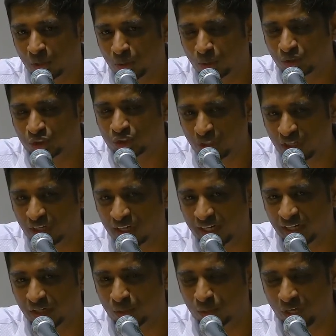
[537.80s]
you know,
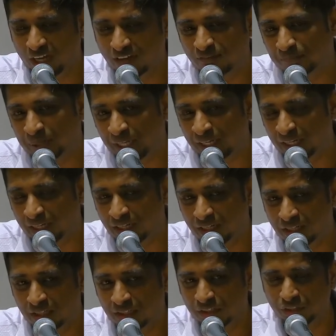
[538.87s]
children who have
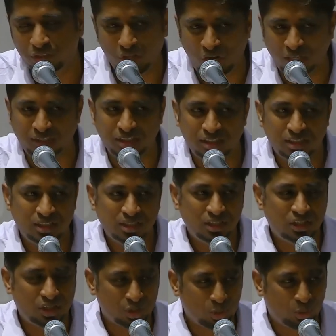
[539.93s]
been not
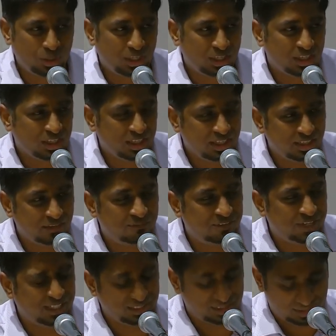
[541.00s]
growing
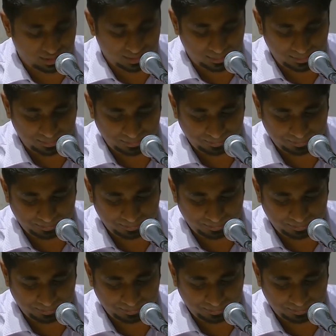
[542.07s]
in faith?